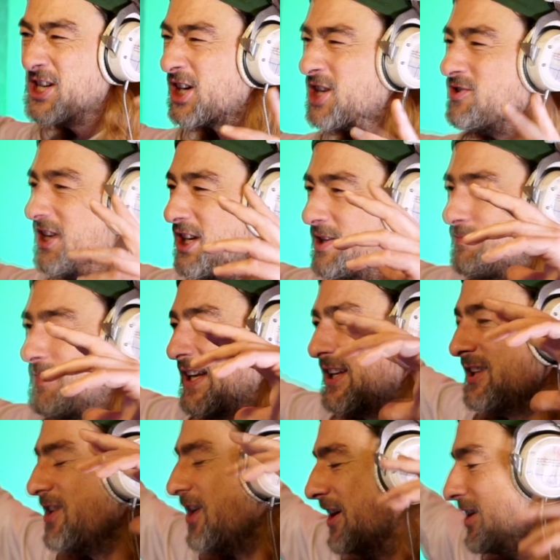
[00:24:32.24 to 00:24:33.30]
Like a really
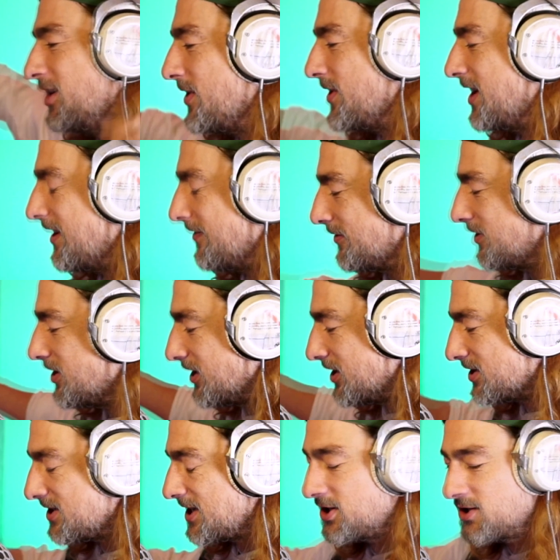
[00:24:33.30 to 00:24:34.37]
big, like, you know, when they have,
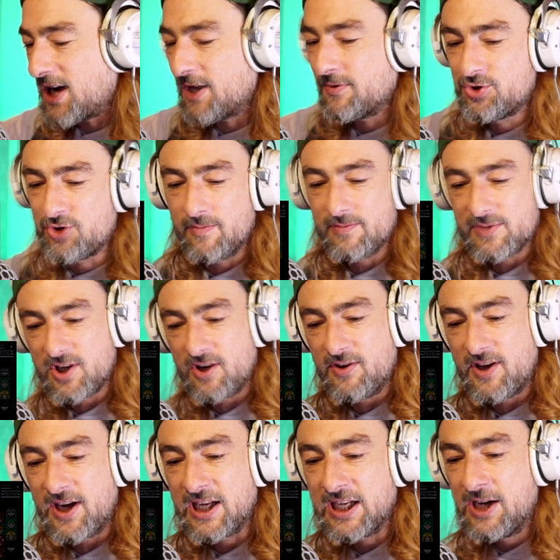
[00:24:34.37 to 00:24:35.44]
because they do that with drums,
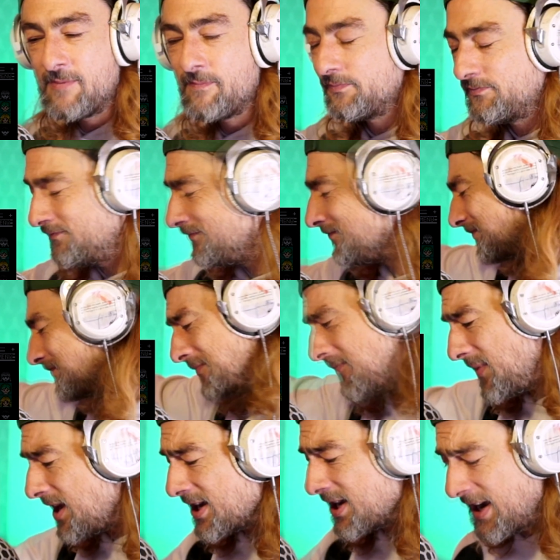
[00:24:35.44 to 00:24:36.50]
don't they?
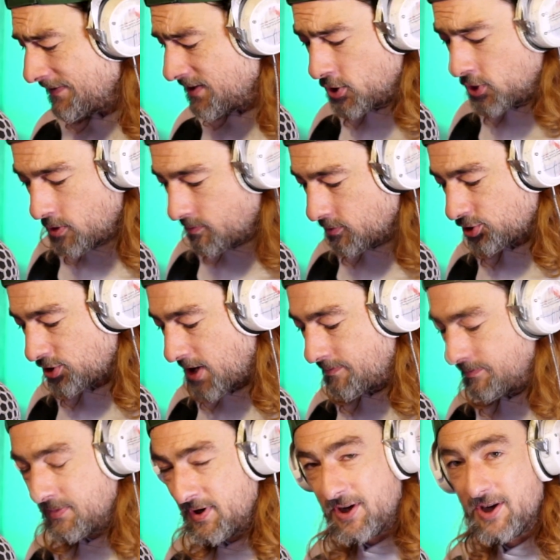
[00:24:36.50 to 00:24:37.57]
You have your normal
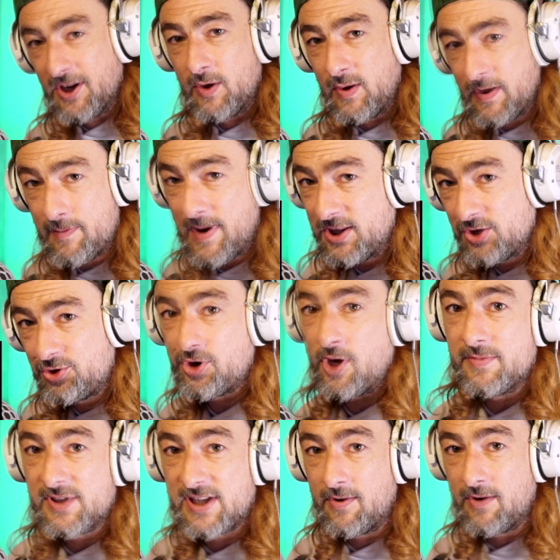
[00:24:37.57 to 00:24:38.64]
drum. Whoever made the
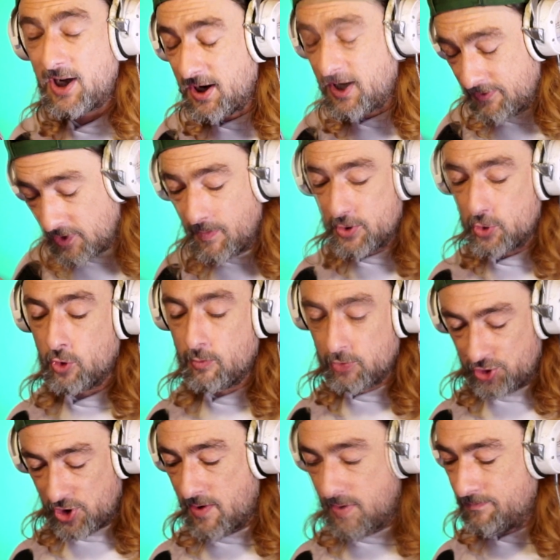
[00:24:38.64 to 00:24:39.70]
drums, they were like, I've got my
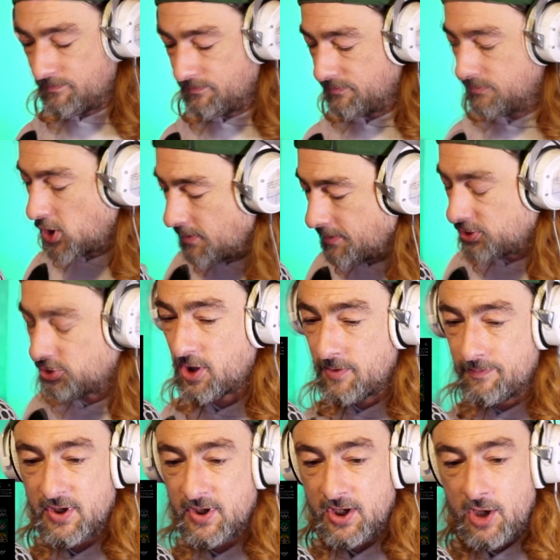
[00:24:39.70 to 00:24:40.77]
normal drum. I've got my
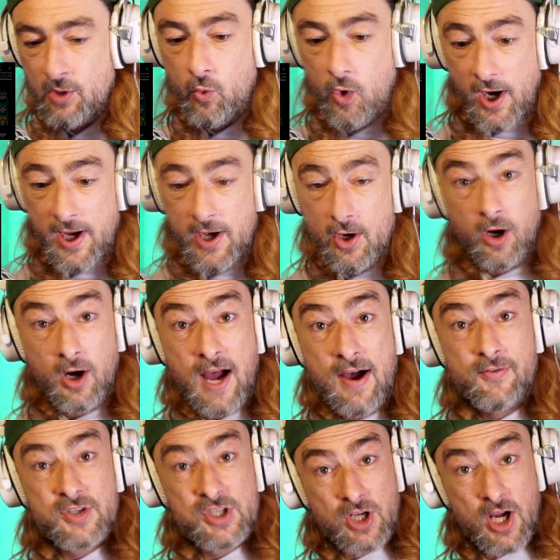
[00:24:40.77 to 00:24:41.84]
drum. Why not
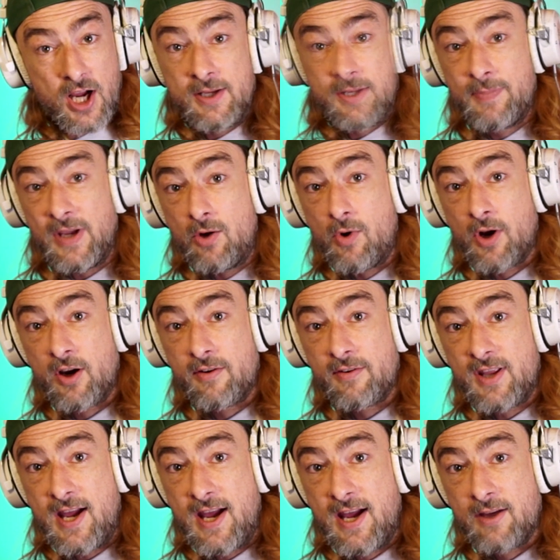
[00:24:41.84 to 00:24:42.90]
have a slightly bigger one
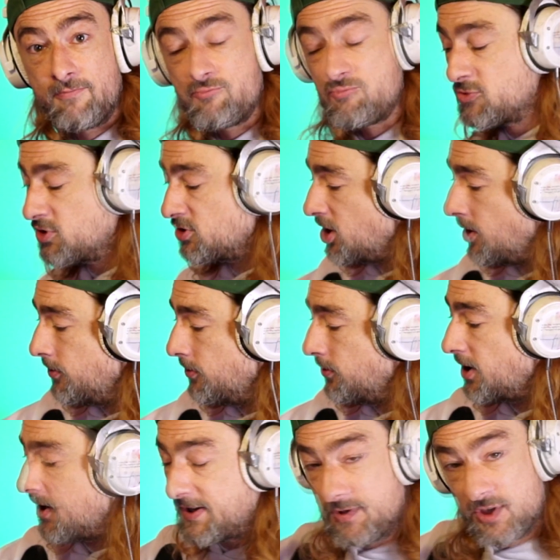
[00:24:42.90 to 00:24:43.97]
over there? A
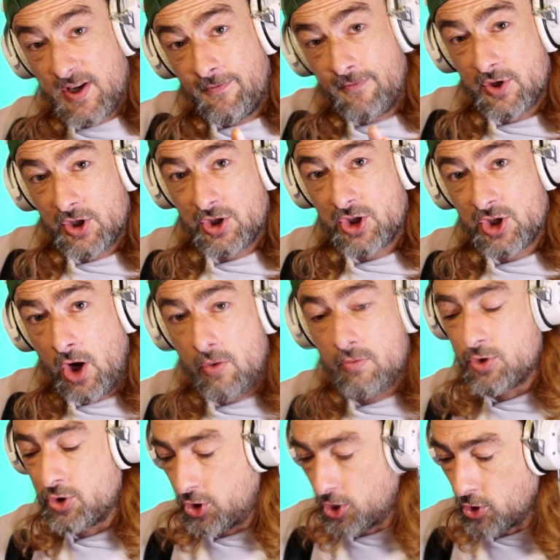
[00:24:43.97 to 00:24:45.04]
couple that give you a different
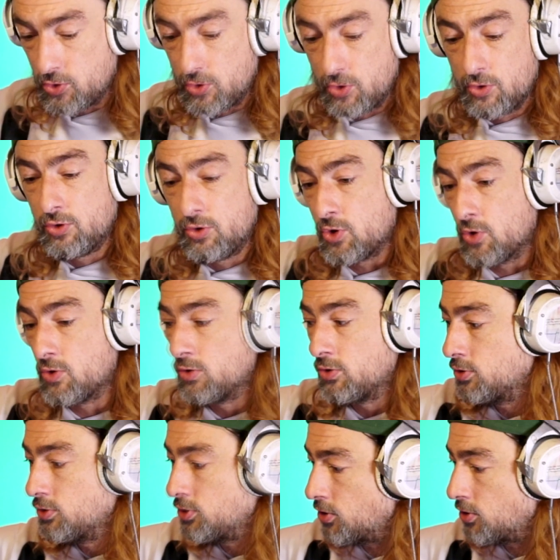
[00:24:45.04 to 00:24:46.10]
tone. Dung,
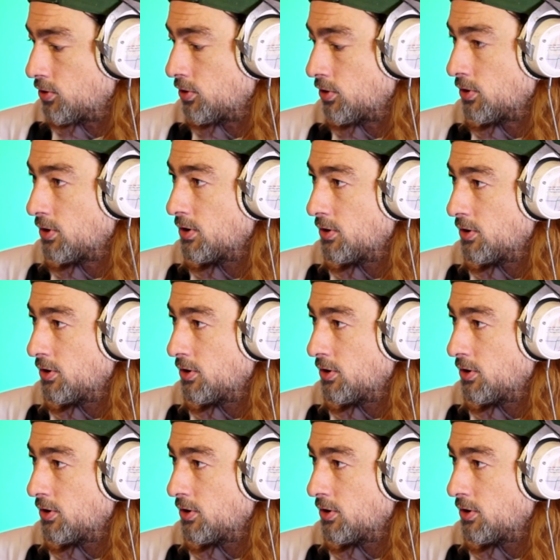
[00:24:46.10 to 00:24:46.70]
dung, dung.